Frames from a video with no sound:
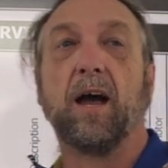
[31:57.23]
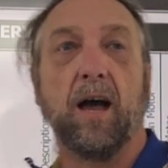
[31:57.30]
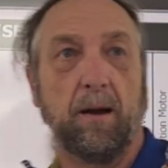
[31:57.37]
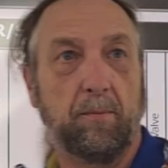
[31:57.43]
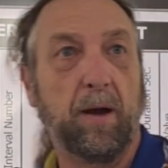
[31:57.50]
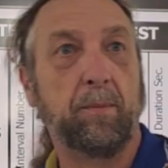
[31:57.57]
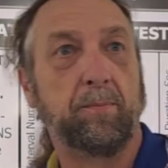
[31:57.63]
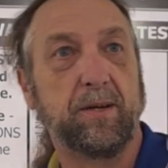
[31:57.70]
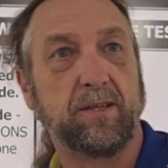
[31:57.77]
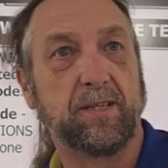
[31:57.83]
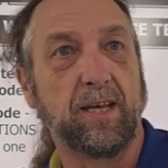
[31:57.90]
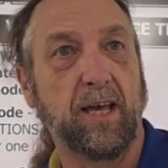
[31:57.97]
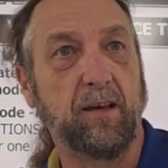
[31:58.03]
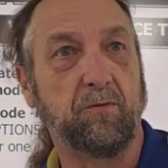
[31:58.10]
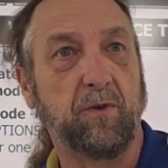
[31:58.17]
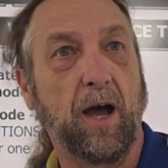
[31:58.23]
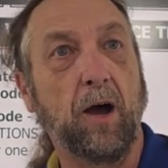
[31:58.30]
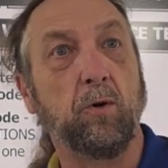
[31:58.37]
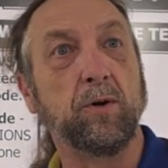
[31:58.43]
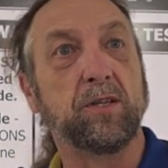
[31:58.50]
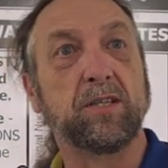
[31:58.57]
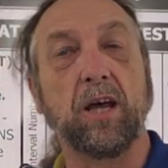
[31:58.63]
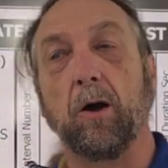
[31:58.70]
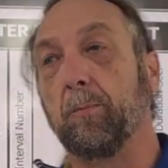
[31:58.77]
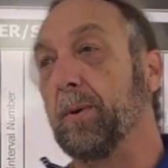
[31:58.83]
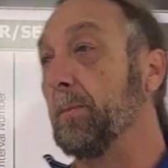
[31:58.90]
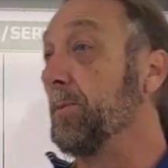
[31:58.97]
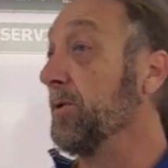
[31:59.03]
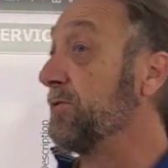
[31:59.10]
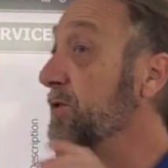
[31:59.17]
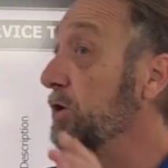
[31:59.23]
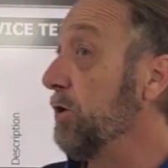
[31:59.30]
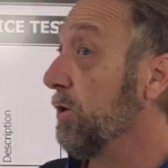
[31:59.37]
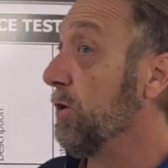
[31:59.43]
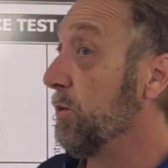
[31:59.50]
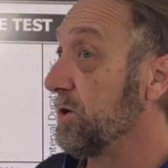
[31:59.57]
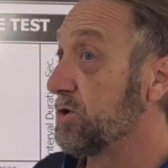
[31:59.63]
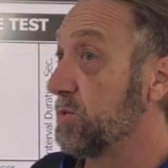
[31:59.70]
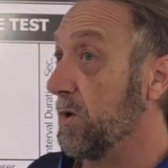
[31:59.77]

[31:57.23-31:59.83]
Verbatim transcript: I might be safe. I always tell people, if you don't know what's